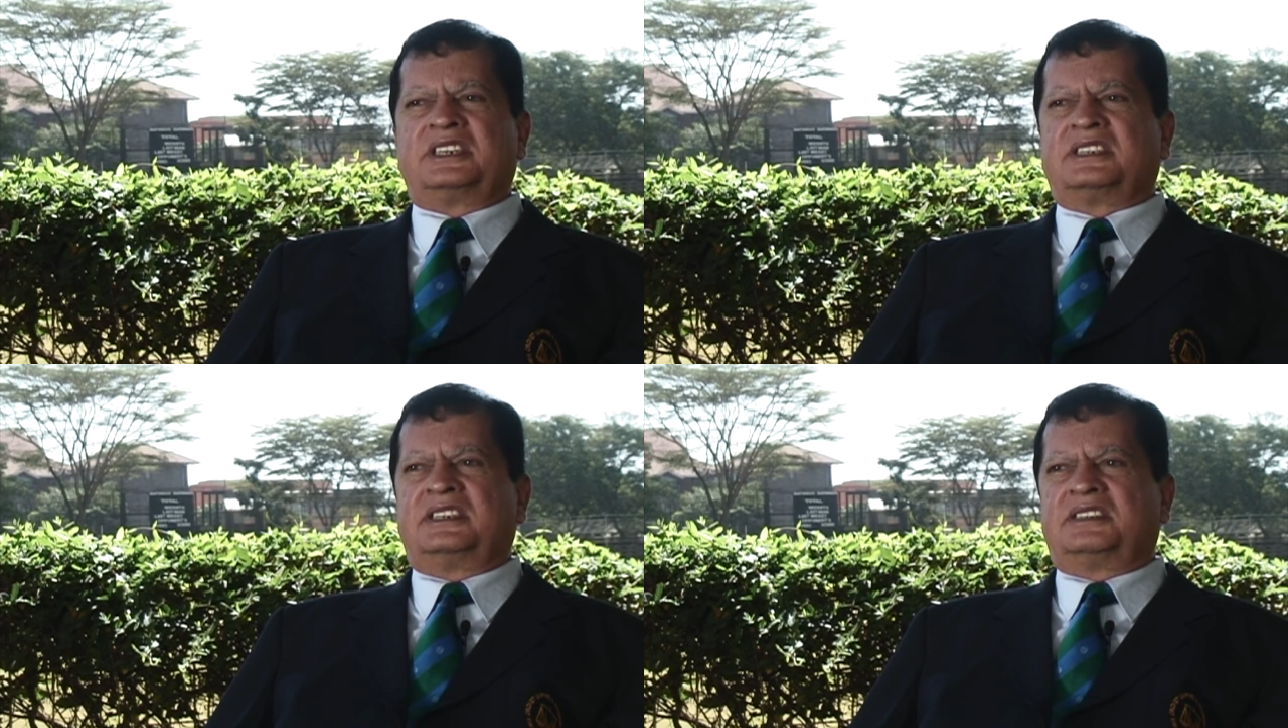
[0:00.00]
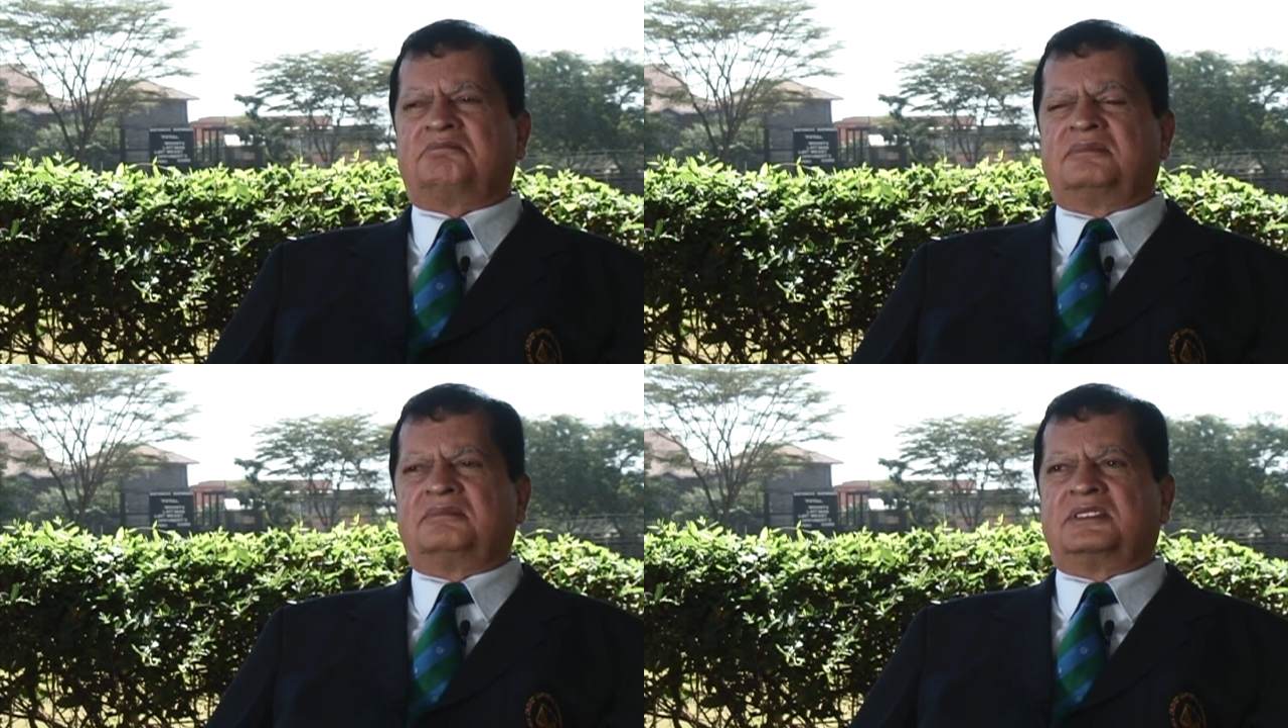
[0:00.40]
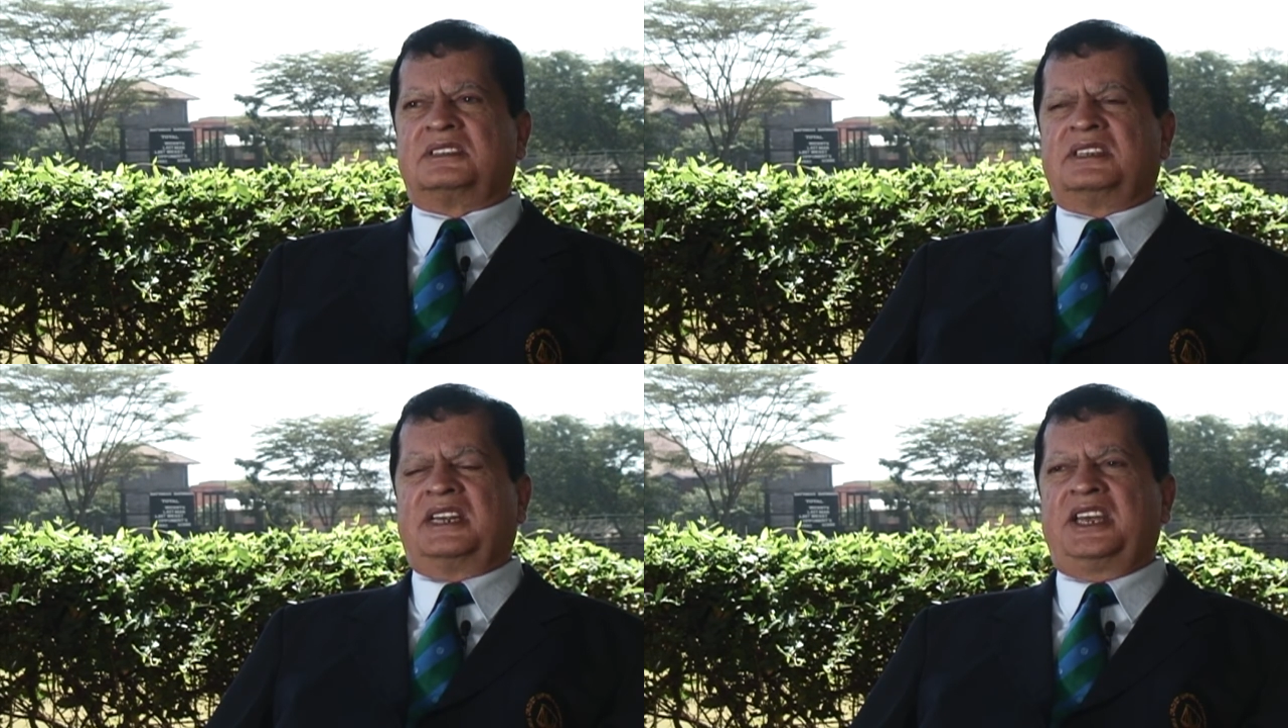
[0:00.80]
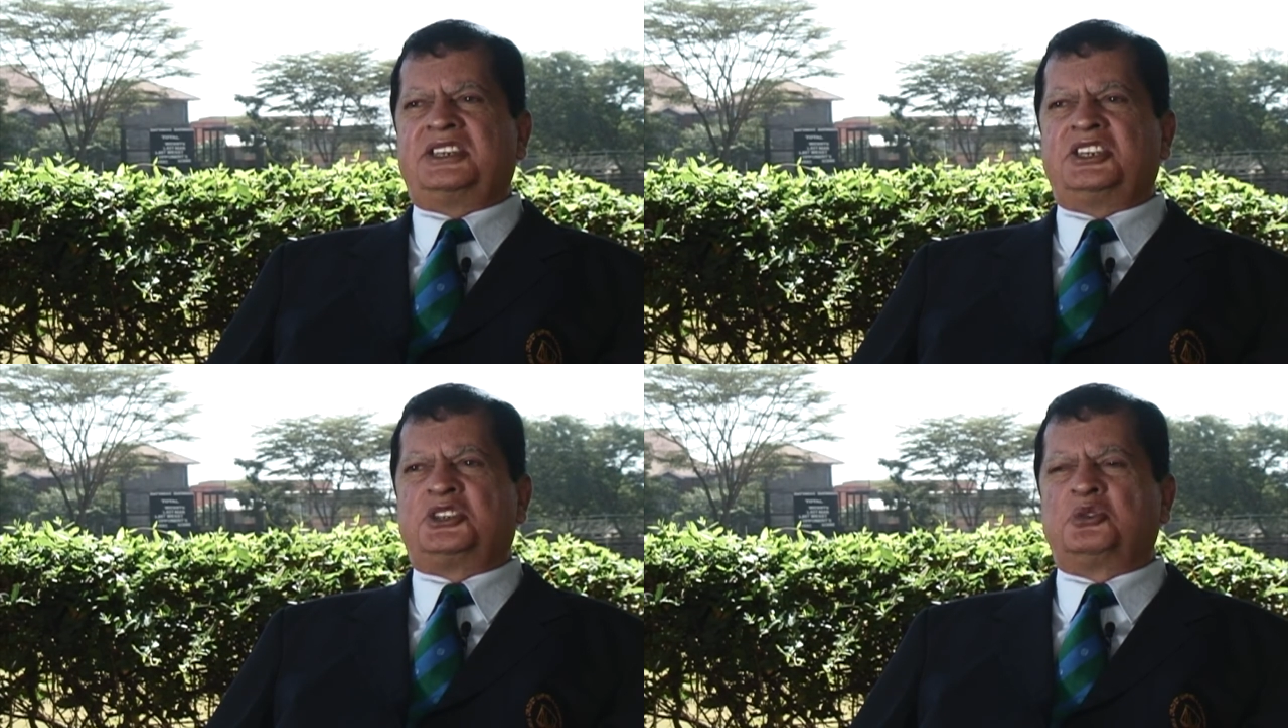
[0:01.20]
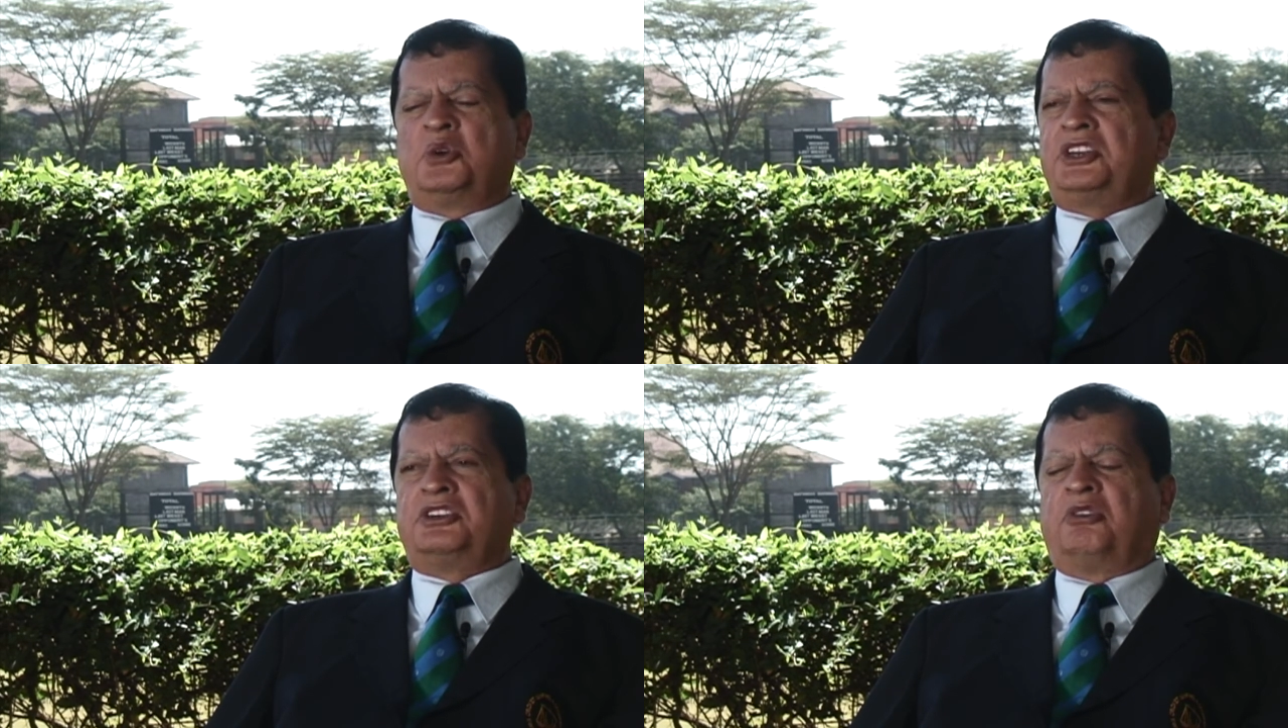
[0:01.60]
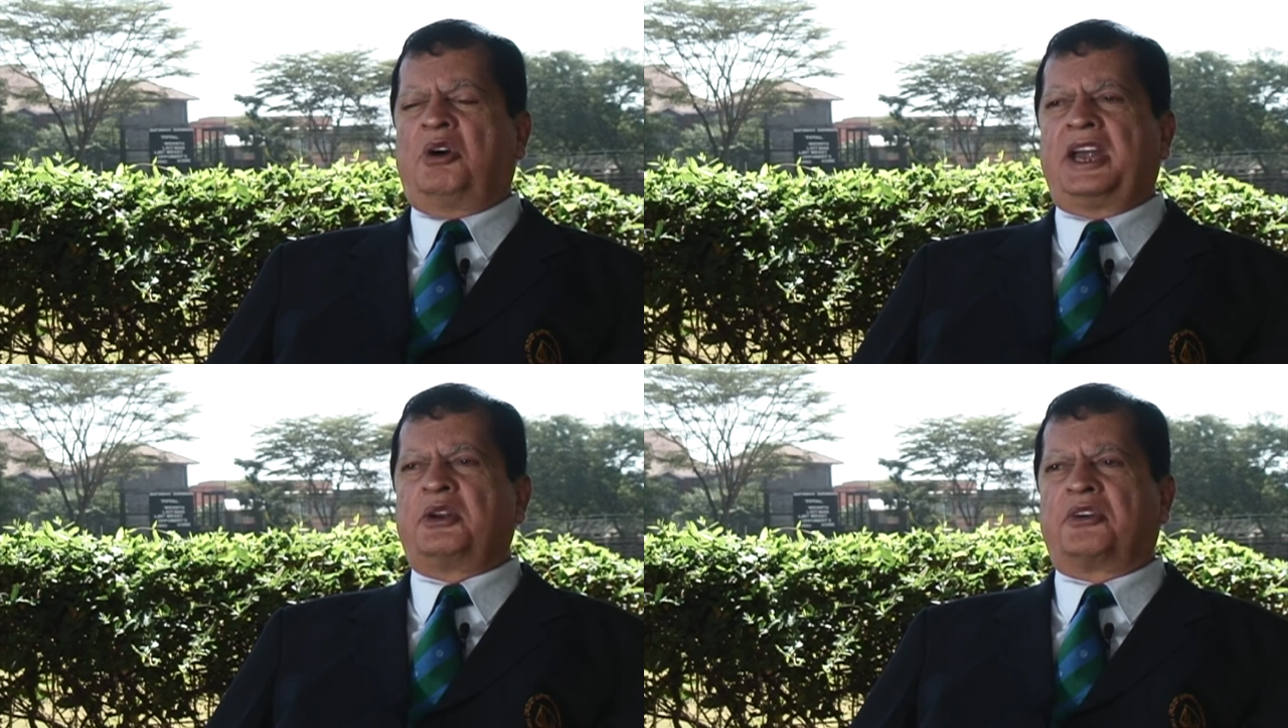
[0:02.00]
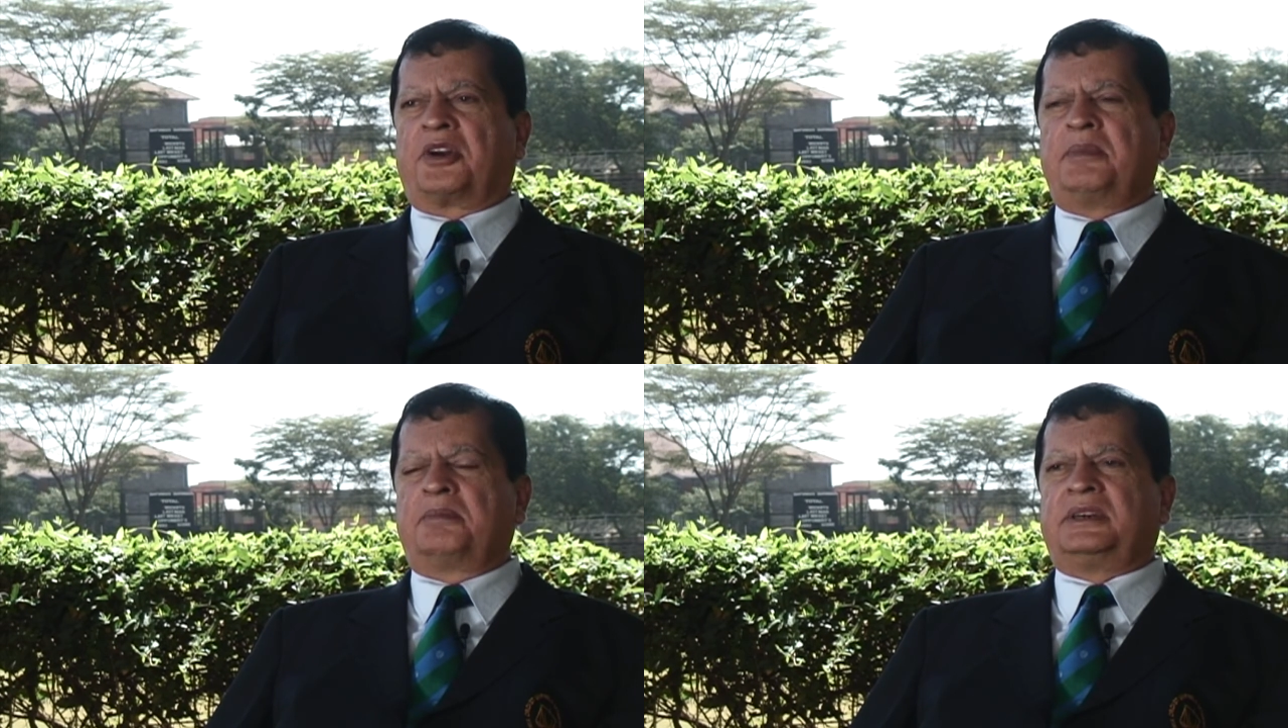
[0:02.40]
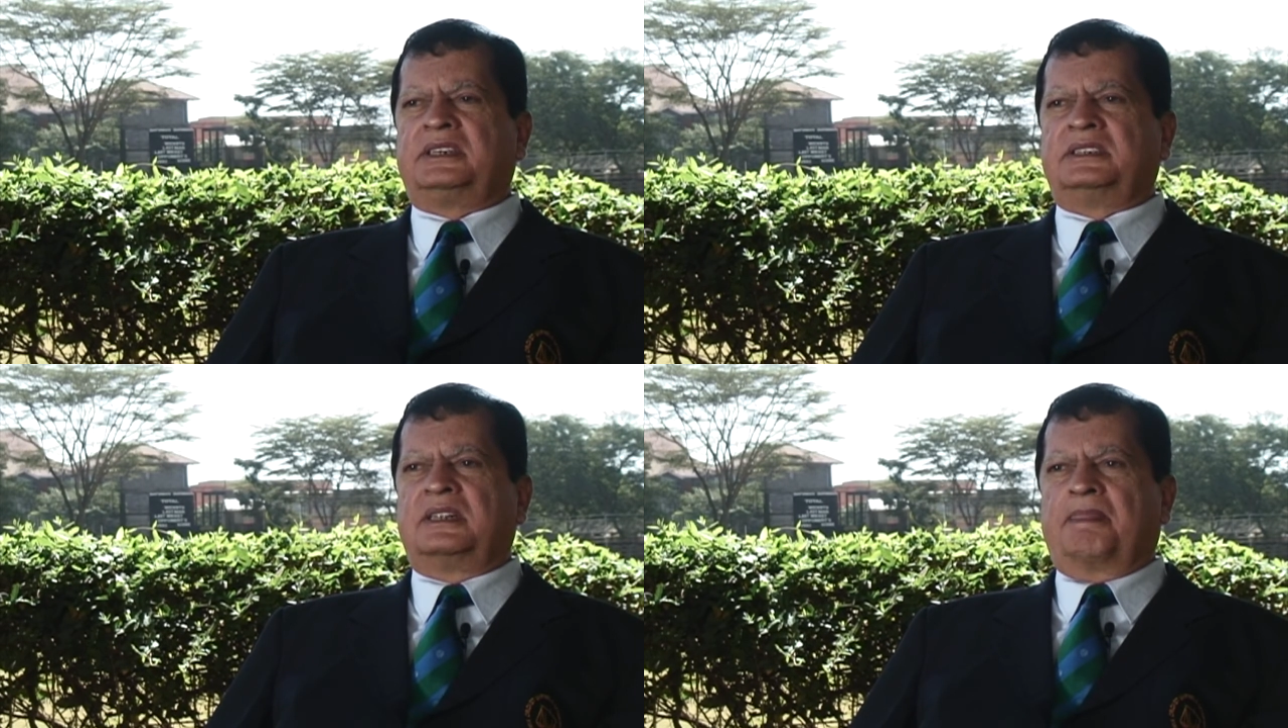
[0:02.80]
And that was my first big match also